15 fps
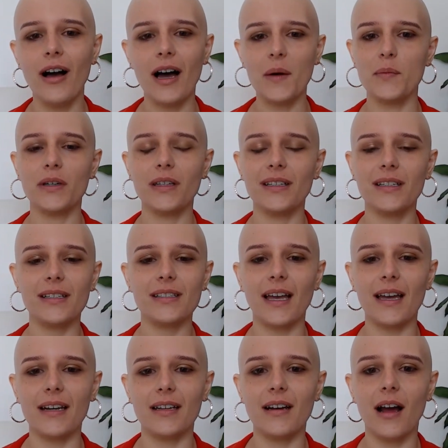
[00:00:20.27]
I'm really
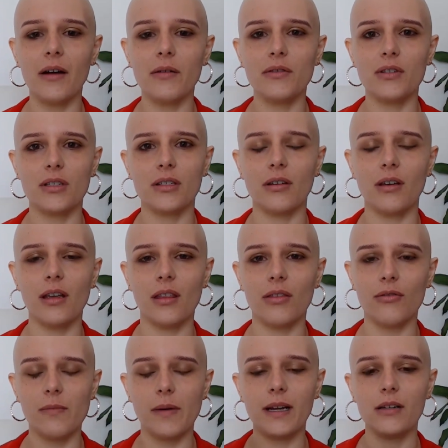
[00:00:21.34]
excited. I was just looking
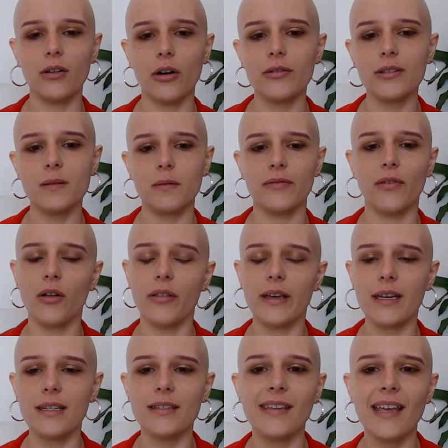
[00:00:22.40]
through my notes before
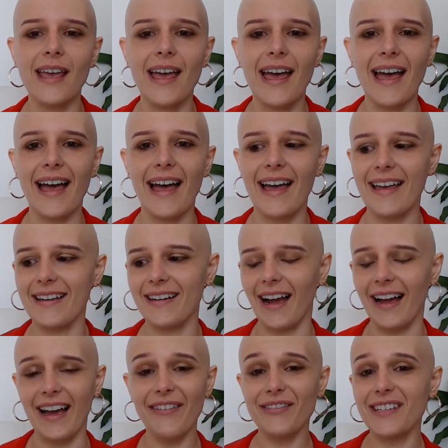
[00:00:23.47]
this, and
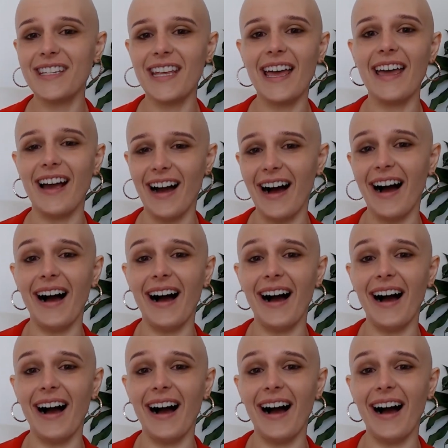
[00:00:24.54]
I have to say,